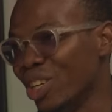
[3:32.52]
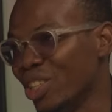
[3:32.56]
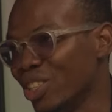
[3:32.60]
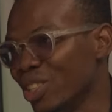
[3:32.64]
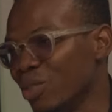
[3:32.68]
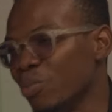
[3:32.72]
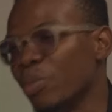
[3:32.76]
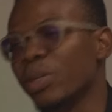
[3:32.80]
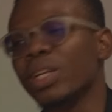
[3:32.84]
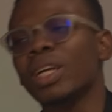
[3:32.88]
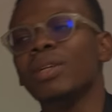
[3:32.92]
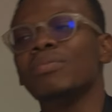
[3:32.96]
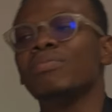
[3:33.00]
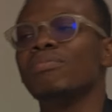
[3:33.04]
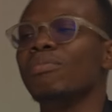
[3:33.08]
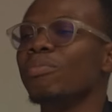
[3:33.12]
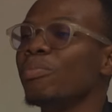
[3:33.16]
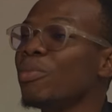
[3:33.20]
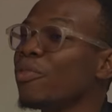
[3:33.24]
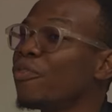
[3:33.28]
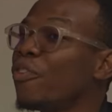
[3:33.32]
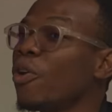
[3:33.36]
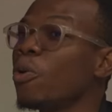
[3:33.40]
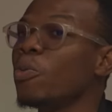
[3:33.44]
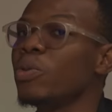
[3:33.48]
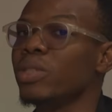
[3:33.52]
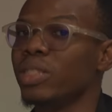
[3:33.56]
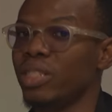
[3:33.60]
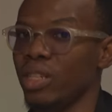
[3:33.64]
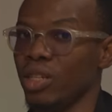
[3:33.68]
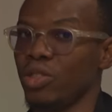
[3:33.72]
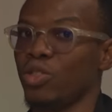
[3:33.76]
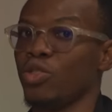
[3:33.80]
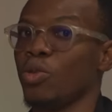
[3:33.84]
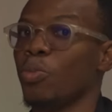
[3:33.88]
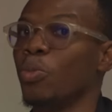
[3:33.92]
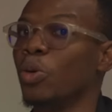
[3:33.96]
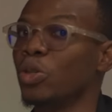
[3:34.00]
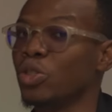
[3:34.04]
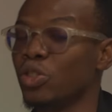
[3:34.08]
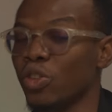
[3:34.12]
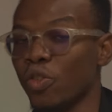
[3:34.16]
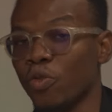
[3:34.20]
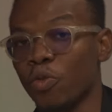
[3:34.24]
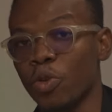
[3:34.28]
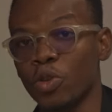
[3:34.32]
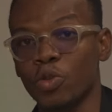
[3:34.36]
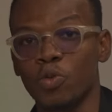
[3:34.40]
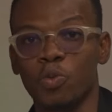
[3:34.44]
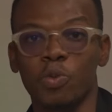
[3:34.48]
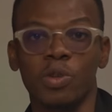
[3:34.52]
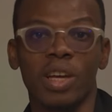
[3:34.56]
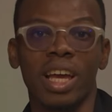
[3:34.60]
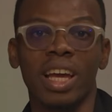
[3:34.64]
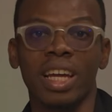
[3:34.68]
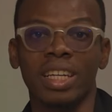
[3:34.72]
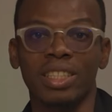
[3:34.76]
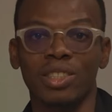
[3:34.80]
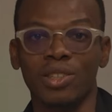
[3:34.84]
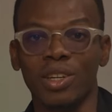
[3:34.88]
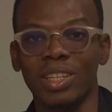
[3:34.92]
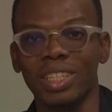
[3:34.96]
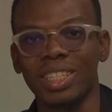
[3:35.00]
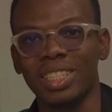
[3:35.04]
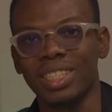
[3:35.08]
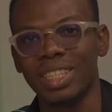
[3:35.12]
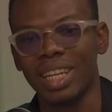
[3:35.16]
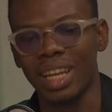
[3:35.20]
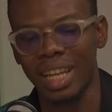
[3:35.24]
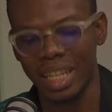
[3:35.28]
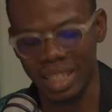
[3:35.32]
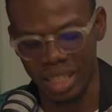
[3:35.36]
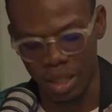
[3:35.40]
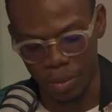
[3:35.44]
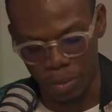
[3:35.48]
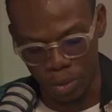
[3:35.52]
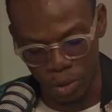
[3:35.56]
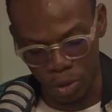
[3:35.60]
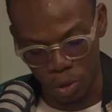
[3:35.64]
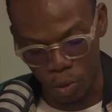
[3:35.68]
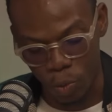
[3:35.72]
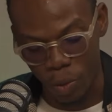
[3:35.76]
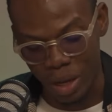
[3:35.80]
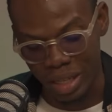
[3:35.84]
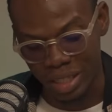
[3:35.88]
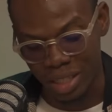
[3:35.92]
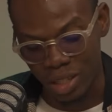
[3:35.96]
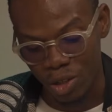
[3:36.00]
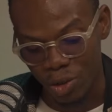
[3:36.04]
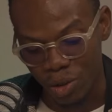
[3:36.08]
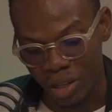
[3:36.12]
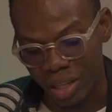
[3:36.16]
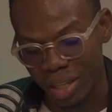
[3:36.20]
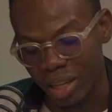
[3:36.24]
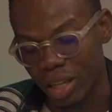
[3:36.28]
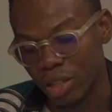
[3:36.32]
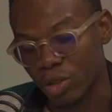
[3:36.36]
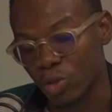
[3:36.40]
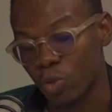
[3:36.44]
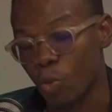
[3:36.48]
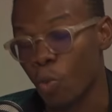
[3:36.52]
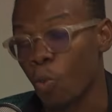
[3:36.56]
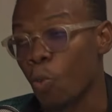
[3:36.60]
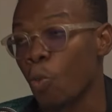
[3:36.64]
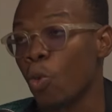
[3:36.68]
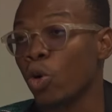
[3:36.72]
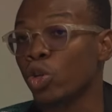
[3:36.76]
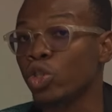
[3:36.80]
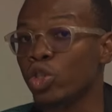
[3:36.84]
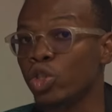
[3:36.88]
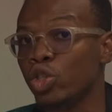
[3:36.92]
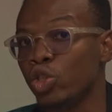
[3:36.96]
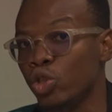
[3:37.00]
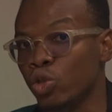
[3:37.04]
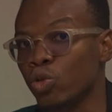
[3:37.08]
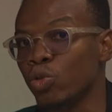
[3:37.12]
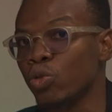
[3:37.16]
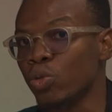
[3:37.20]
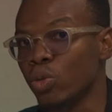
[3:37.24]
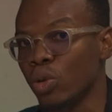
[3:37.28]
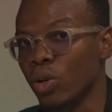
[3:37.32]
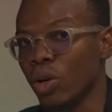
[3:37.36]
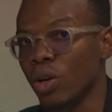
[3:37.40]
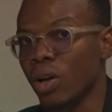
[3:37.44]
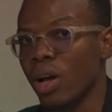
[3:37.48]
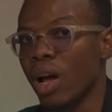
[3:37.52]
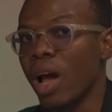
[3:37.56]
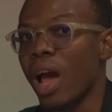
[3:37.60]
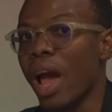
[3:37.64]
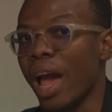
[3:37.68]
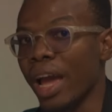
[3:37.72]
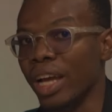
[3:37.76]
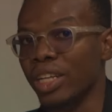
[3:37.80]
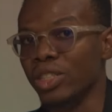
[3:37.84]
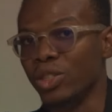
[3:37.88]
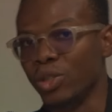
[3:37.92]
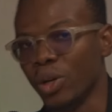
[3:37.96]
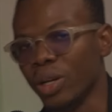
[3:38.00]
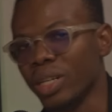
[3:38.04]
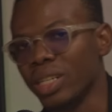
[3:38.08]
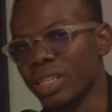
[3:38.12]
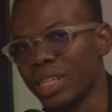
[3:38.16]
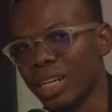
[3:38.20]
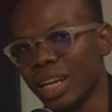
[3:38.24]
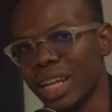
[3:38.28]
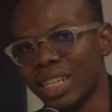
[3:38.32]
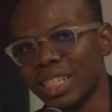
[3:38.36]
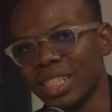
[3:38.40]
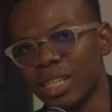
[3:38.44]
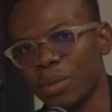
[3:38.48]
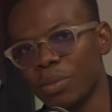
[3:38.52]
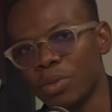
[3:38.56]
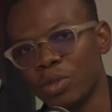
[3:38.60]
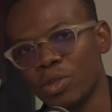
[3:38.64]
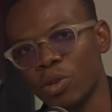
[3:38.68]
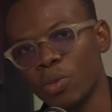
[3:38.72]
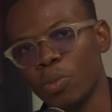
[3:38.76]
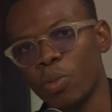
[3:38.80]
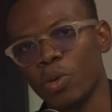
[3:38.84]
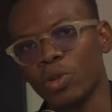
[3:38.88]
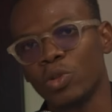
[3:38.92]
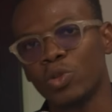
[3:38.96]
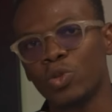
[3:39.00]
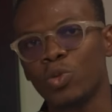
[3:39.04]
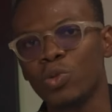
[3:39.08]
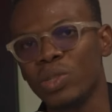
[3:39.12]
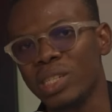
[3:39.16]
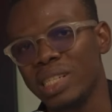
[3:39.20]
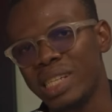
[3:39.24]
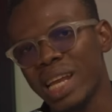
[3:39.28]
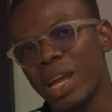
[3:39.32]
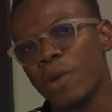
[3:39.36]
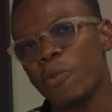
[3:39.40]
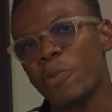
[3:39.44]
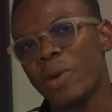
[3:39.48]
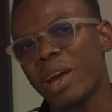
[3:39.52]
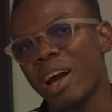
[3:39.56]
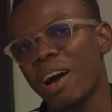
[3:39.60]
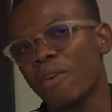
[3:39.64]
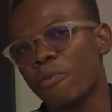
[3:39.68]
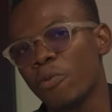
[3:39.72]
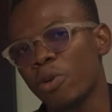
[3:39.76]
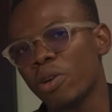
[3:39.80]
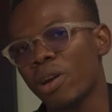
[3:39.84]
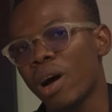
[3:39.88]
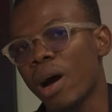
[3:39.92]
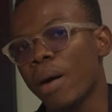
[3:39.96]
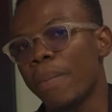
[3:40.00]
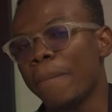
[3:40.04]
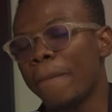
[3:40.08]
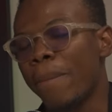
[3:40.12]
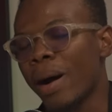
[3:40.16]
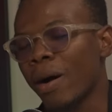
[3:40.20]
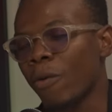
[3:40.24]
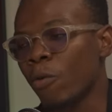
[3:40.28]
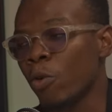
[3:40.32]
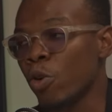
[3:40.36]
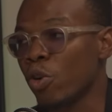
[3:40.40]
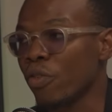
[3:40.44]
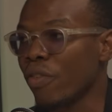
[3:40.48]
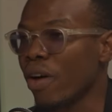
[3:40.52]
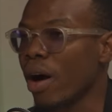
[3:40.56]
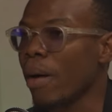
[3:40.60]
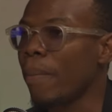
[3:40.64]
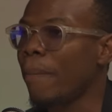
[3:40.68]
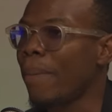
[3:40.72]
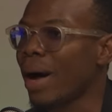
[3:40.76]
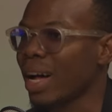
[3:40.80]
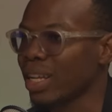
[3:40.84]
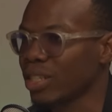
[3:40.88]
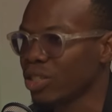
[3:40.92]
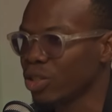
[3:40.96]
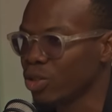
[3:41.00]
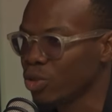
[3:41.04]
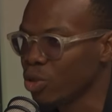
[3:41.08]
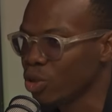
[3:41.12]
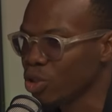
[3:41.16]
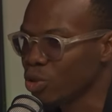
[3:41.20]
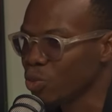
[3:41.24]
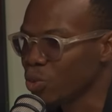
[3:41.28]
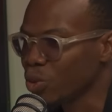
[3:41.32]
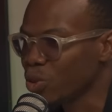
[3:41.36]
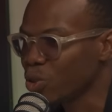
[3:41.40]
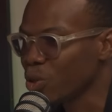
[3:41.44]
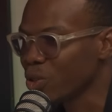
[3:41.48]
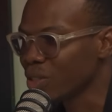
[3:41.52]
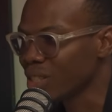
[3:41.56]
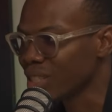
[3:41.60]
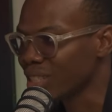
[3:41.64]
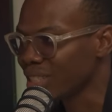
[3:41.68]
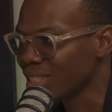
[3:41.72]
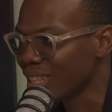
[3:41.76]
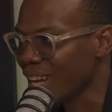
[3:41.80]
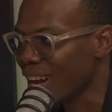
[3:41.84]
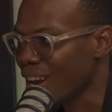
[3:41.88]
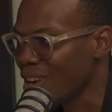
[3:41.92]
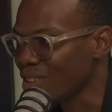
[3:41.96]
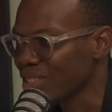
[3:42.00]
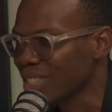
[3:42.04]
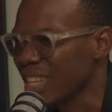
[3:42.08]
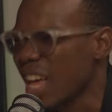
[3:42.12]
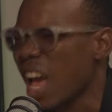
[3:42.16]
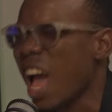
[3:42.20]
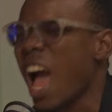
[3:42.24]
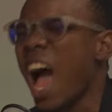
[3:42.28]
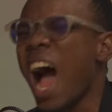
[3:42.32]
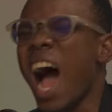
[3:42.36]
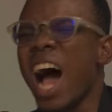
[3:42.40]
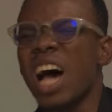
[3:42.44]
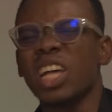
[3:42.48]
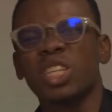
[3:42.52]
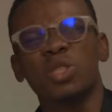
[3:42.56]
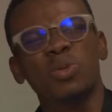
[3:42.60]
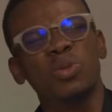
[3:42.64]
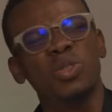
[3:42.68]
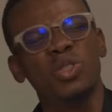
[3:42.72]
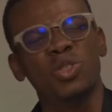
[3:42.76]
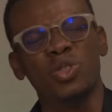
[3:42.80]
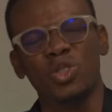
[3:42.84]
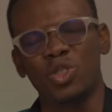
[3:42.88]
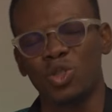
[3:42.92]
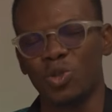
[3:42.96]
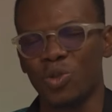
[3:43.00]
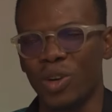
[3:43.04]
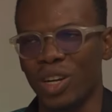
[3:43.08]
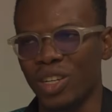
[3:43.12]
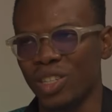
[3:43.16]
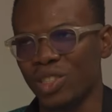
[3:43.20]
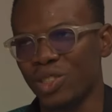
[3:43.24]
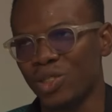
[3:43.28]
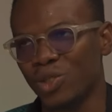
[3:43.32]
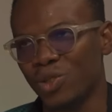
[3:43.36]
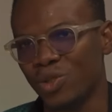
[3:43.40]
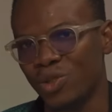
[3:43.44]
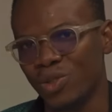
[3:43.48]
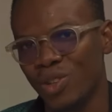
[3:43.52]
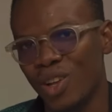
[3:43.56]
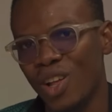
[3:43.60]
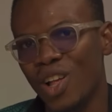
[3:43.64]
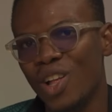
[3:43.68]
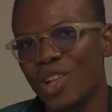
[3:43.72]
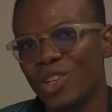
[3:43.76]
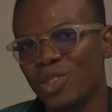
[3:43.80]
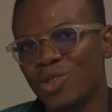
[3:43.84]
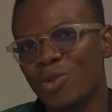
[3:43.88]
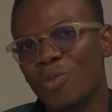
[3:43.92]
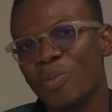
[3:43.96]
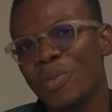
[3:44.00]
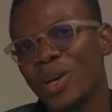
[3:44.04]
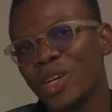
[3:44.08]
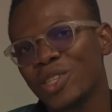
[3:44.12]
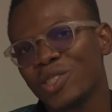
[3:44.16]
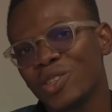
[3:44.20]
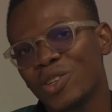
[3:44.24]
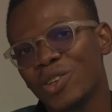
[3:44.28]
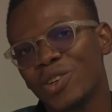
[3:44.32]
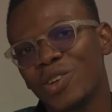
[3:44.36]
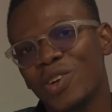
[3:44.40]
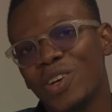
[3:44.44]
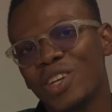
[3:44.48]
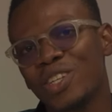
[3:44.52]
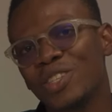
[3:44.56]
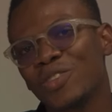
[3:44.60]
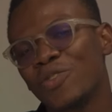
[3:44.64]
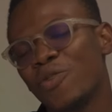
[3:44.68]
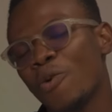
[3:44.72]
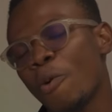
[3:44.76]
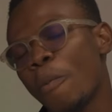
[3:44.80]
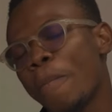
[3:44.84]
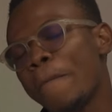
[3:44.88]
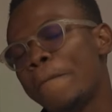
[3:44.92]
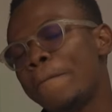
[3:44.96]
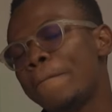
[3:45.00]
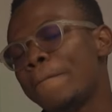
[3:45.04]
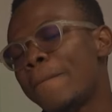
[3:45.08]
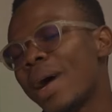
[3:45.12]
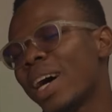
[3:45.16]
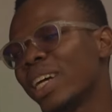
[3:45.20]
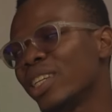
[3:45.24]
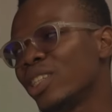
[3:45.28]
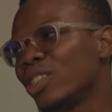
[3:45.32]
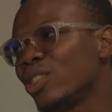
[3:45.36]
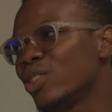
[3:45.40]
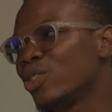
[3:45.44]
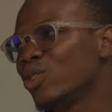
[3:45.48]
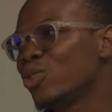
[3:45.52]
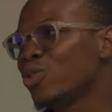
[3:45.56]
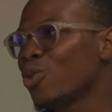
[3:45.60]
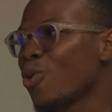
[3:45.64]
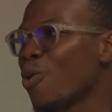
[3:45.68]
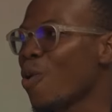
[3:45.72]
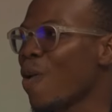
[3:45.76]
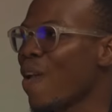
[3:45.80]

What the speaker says: doing. But before we say so much of what we enjoyed in the last episode, we are still looking at what you enjoyed in the last episode. But today we have one of our pastors with us in the house, as we usually do. So make some noise for Pastor